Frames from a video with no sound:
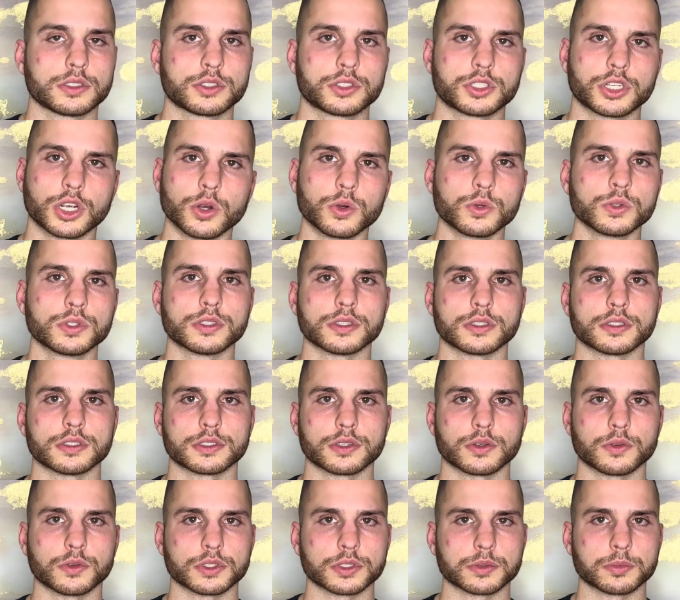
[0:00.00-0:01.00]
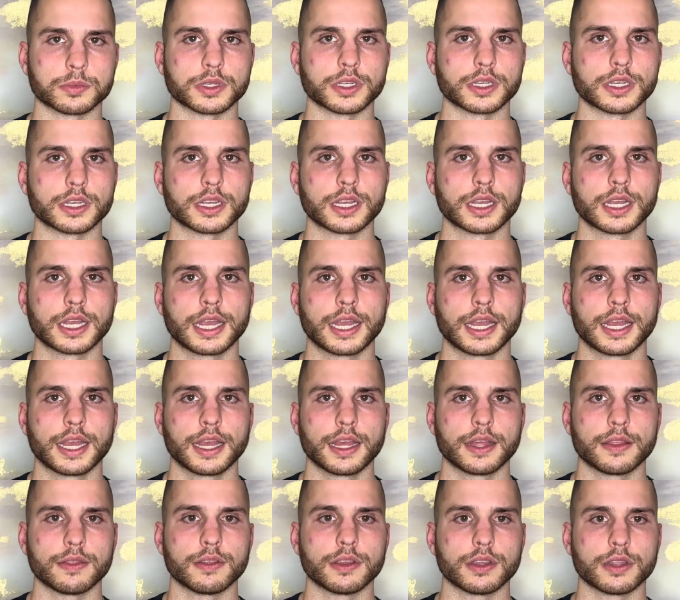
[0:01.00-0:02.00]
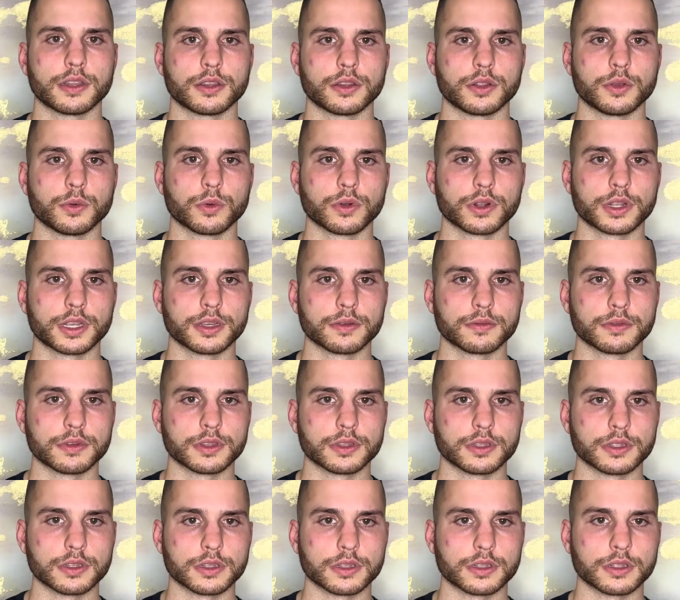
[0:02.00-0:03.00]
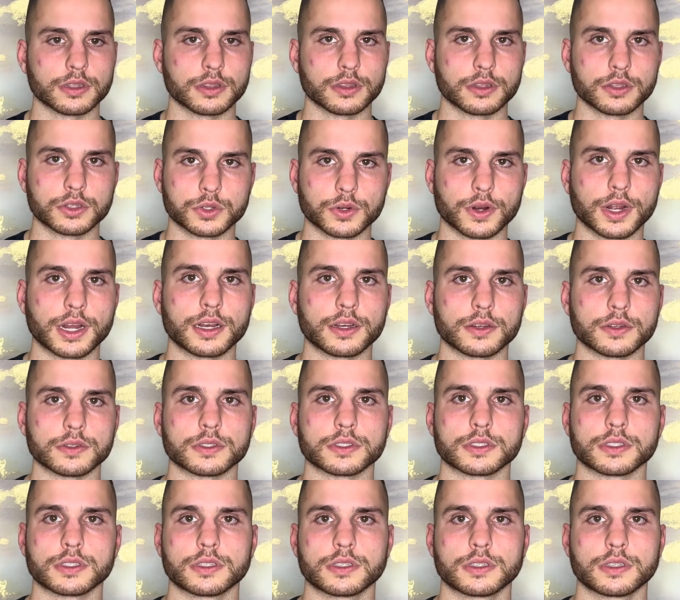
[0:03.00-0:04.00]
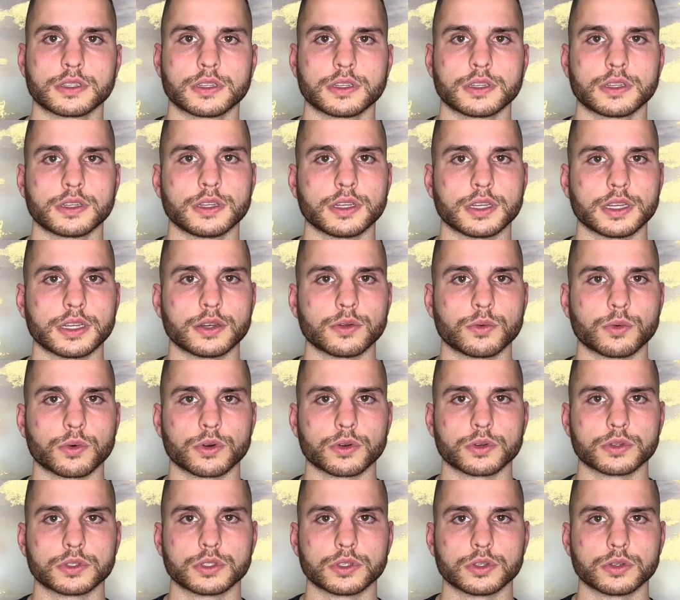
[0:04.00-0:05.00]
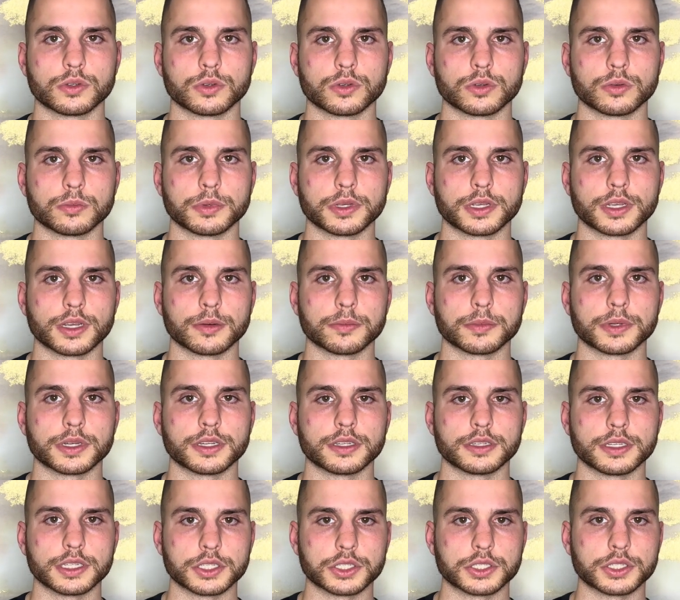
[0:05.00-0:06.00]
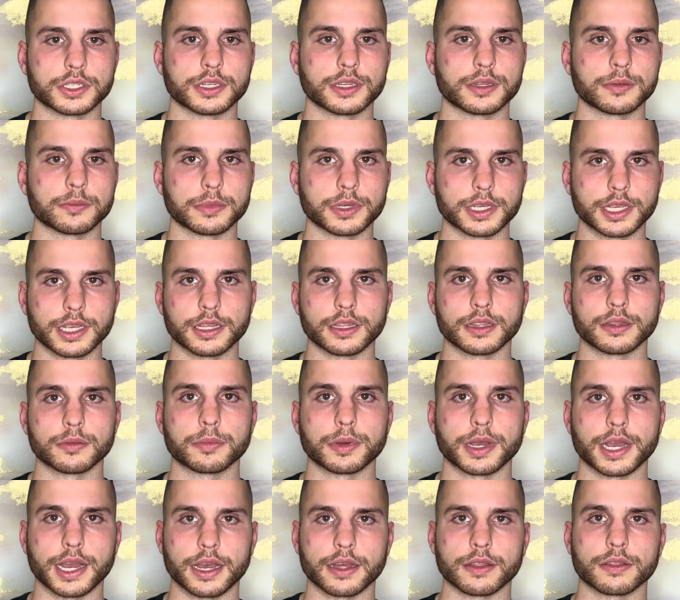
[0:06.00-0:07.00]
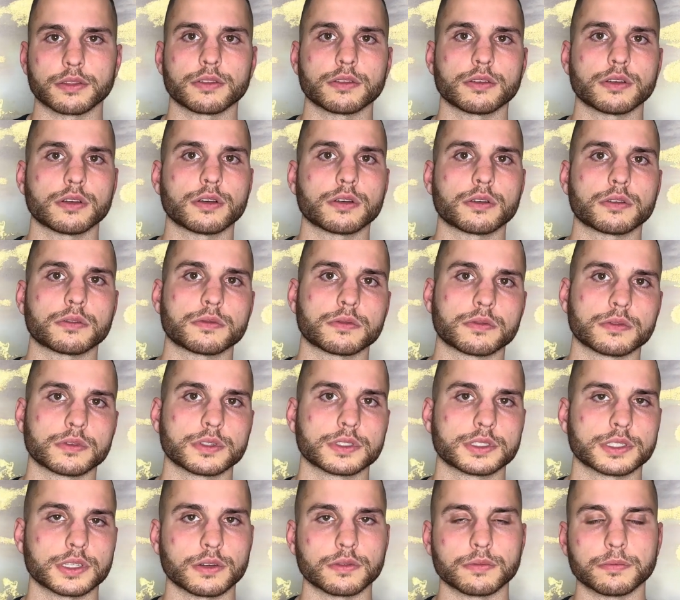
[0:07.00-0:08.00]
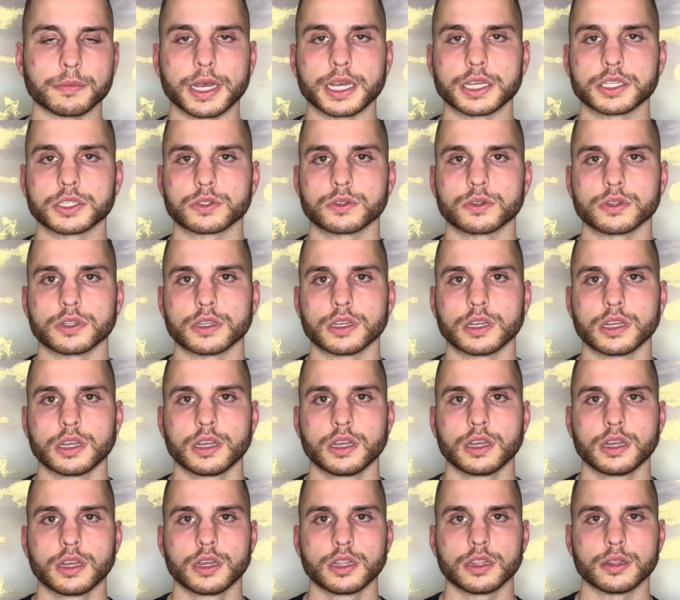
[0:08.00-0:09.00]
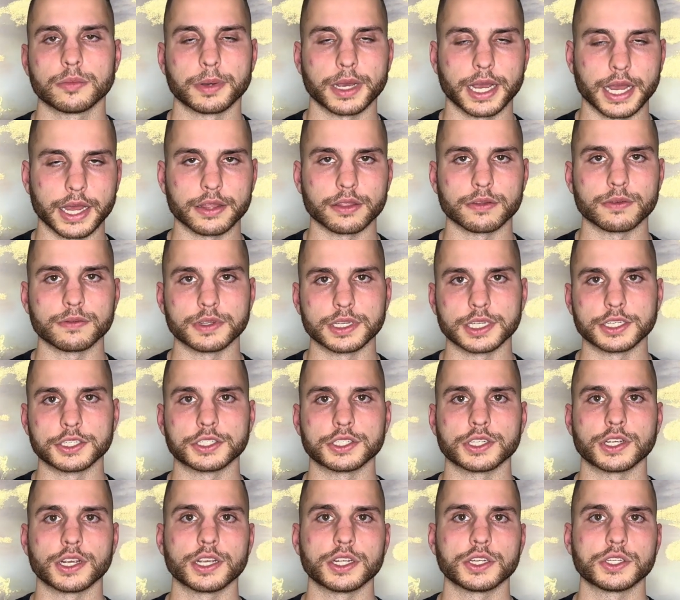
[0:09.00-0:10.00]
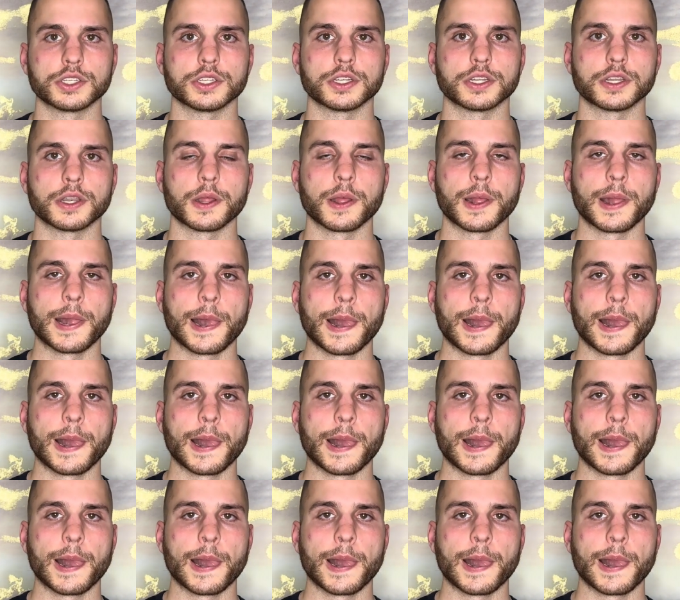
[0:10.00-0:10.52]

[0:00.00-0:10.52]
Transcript: chosen, so to speak, then you were given the trials in order to become an initiate and begin the path of self-mastery, the path of initiation.